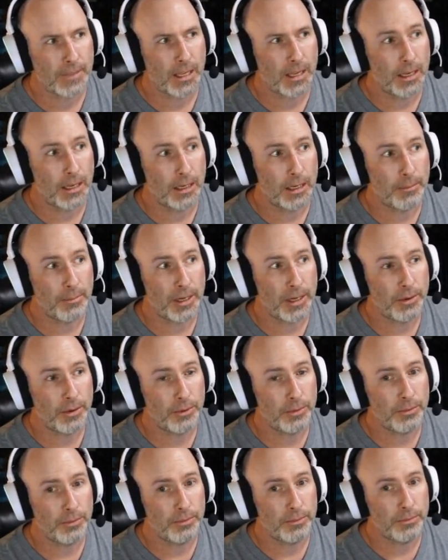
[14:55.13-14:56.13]
Let me
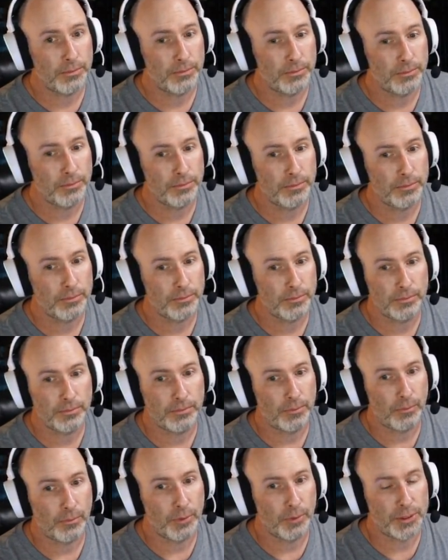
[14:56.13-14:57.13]
know
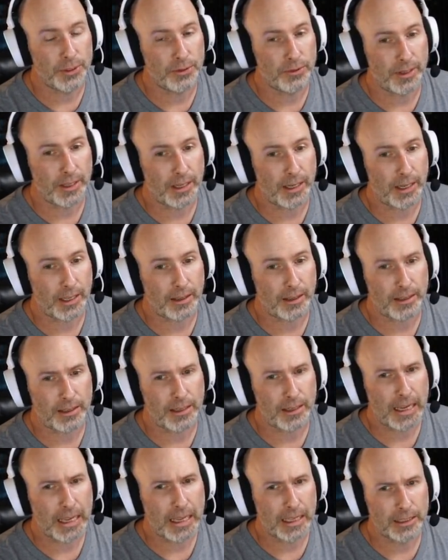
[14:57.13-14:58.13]
what you think. I think
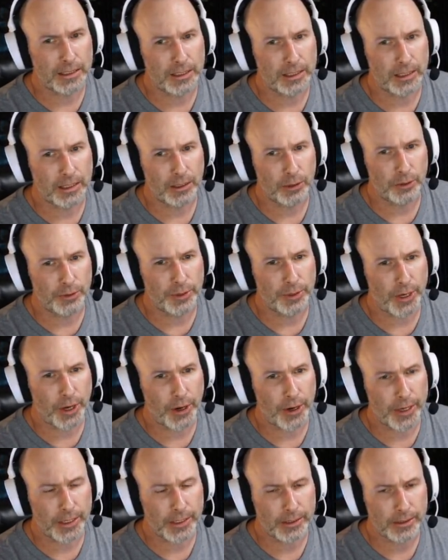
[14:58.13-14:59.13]
you got done a little
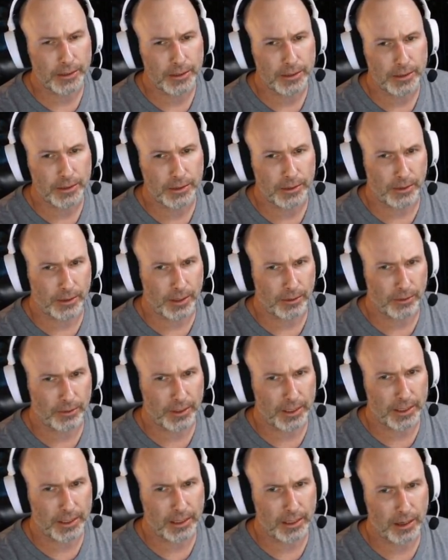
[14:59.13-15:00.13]
dirty, so I don't
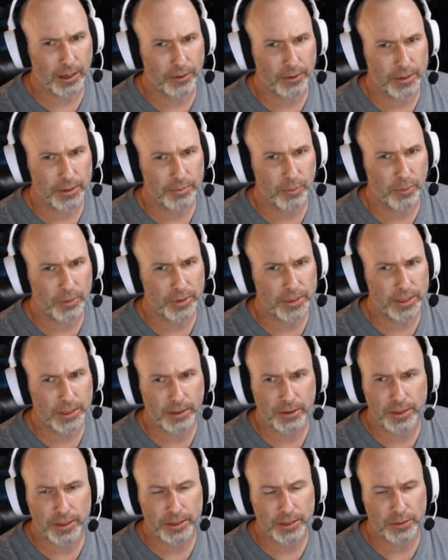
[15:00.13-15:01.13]
think that all these points
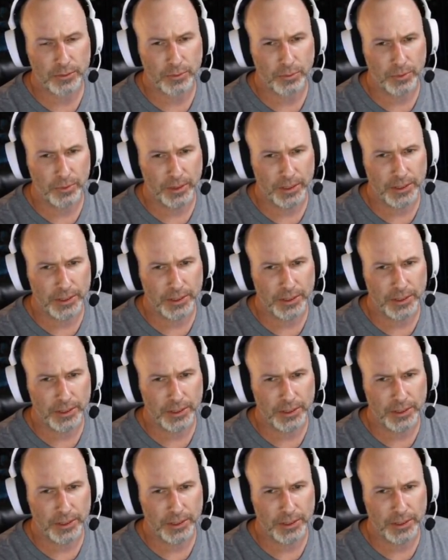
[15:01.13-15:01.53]
increases are really